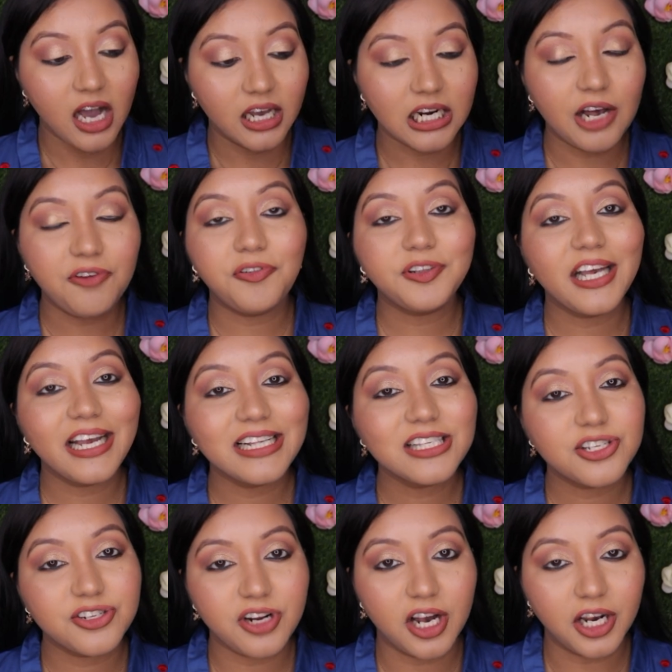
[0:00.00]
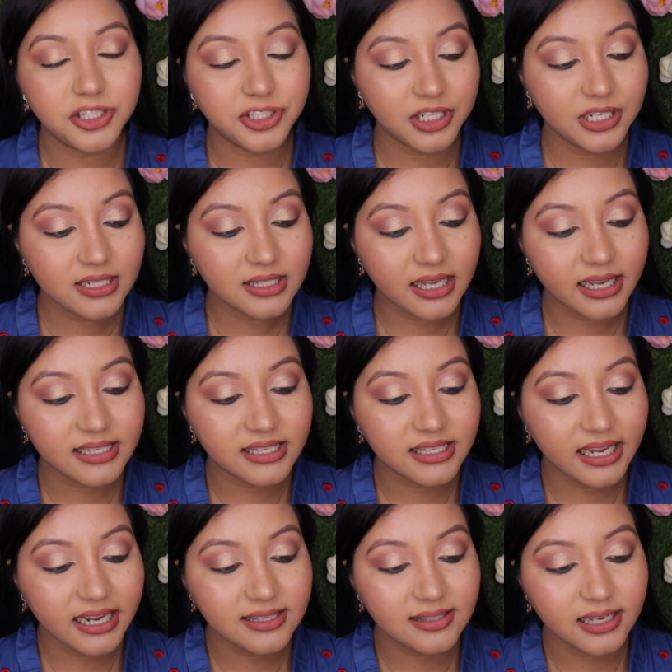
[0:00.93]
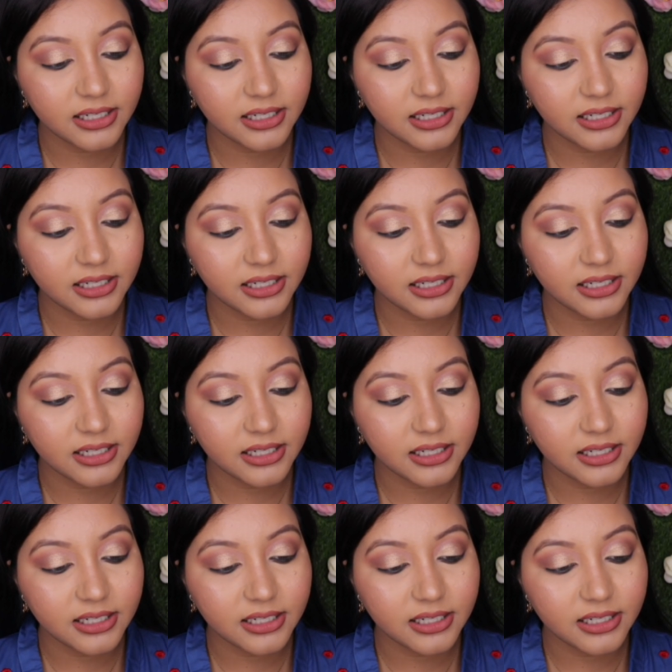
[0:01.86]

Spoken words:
Now, for the instructions, it says